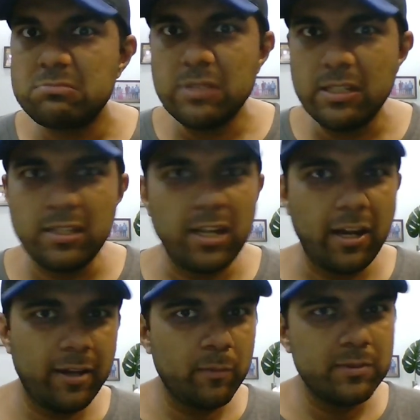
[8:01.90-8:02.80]
in
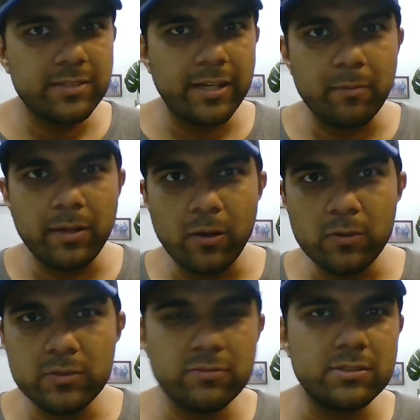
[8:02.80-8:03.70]
nighttime inside my
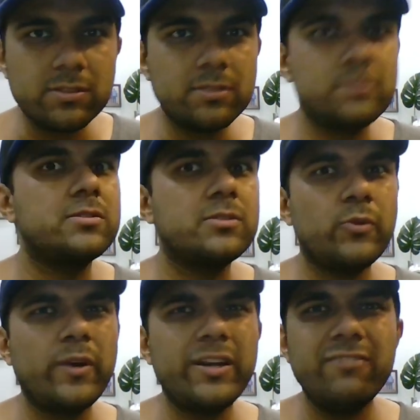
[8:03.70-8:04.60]
house, which is
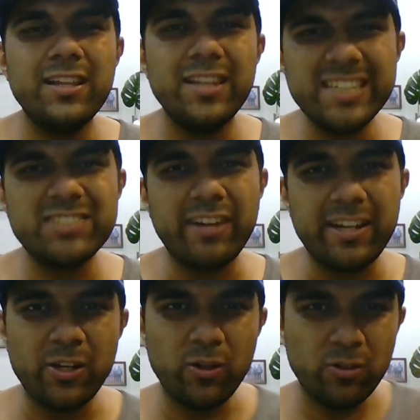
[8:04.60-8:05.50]
quite well lit
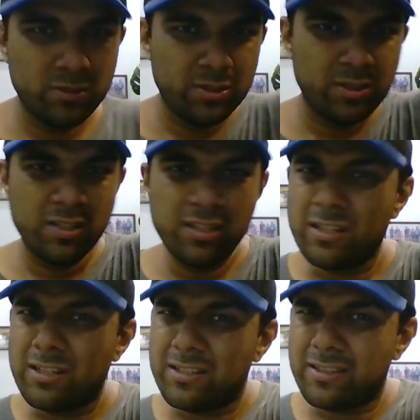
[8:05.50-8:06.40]
right now.
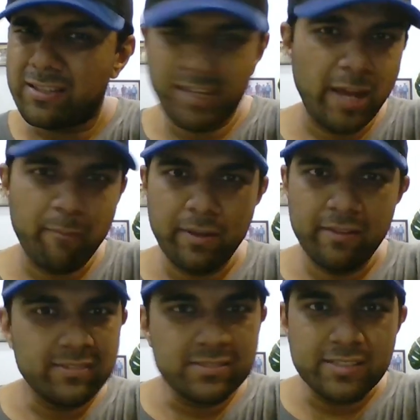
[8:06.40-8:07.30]
The cap
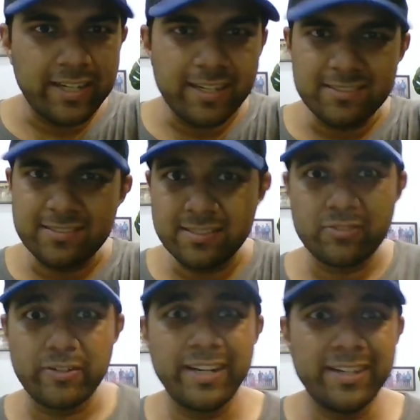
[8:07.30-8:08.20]
never stays
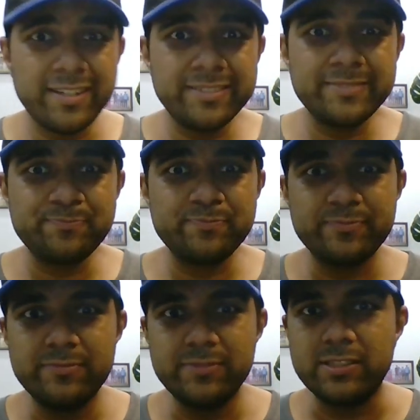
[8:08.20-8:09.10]
straight,
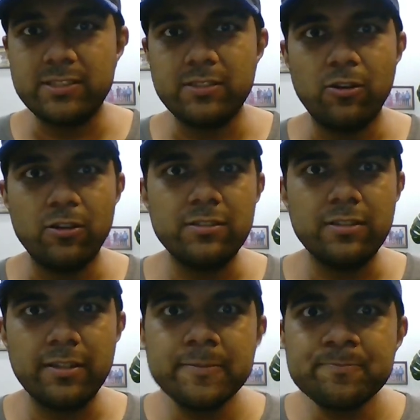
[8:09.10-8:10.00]
which is the odd
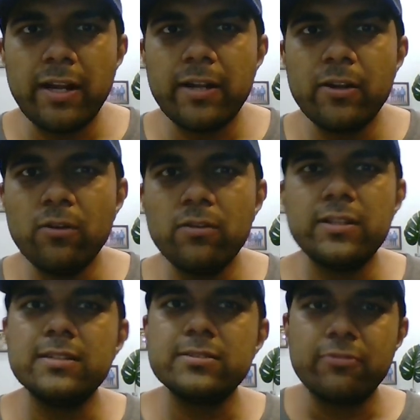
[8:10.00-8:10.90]
thing. Right
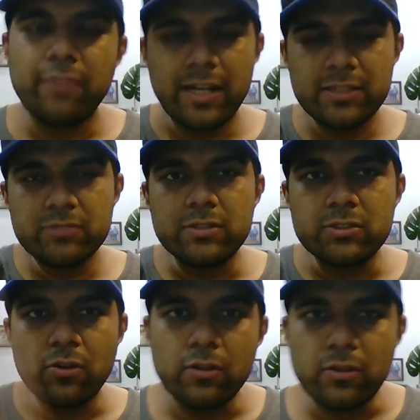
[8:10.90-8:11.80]
now there's a fan
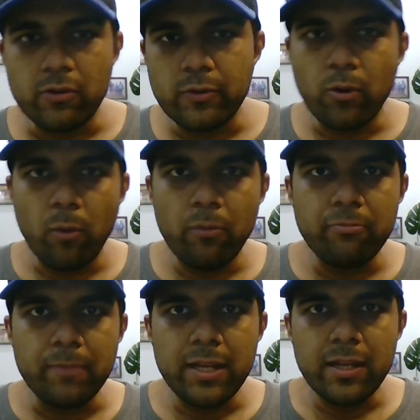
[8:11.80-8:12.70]
switched on on top
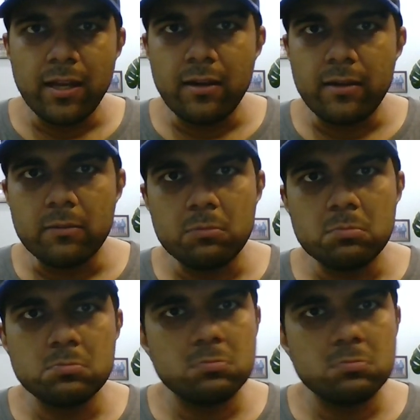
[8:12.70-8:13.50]
of me and